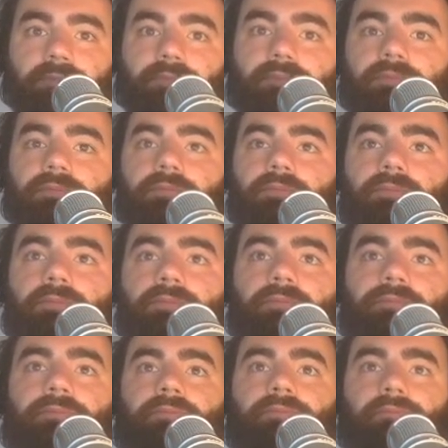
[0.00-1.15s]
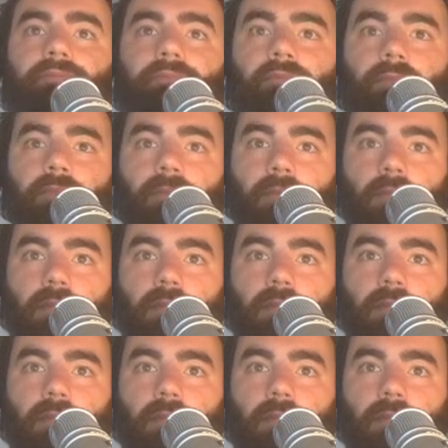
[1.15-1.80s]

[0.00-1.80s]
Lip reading: No one is speaking in this clip.